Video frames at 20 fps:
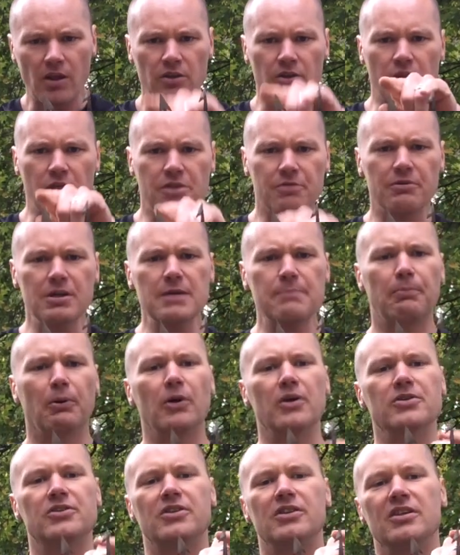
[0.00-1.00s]
the 3
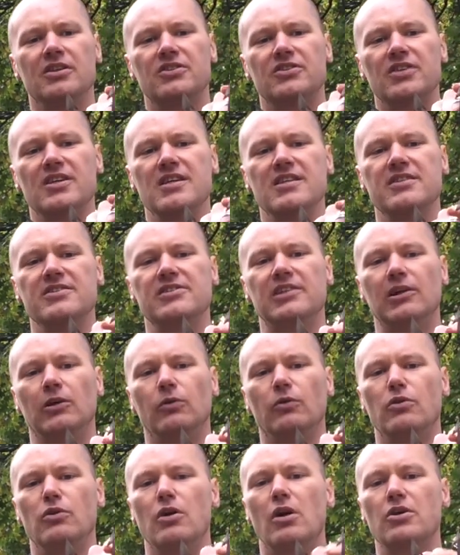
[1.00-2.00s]
points, and you can see these little
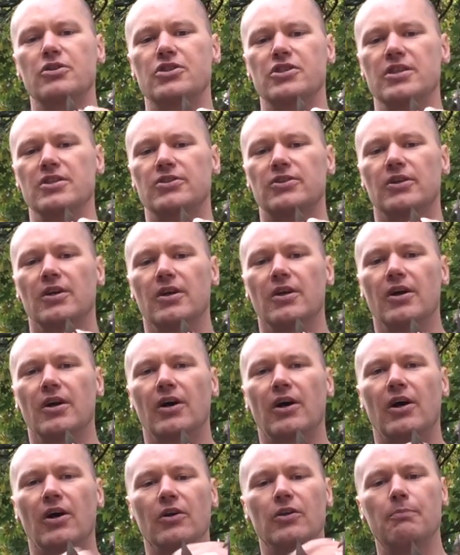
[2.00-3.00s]
notches
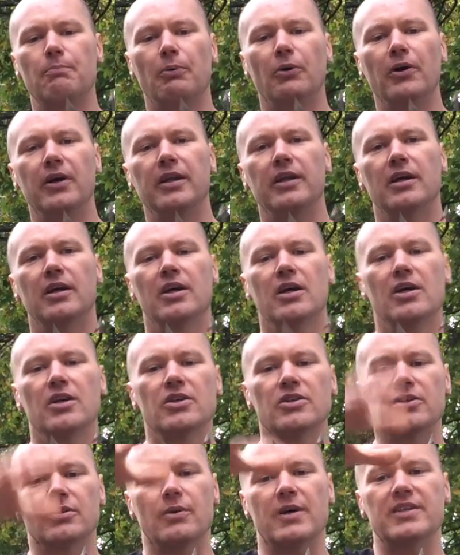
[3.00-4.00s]
on the point,
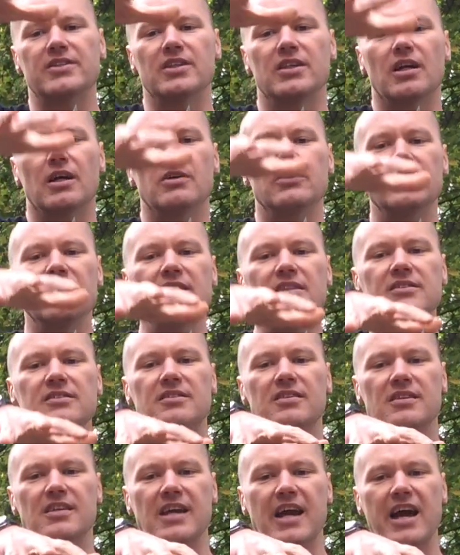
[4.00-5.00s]
so as it goes
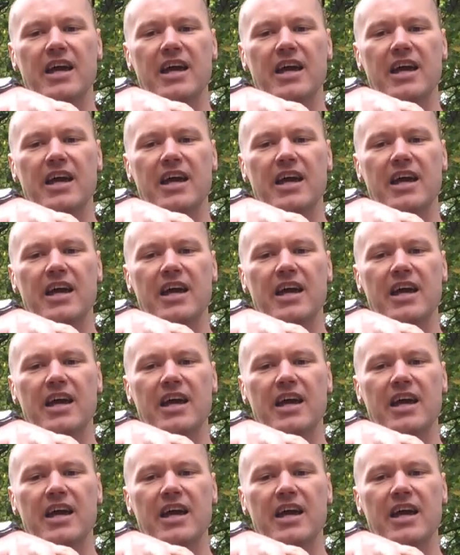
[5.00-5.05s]
into the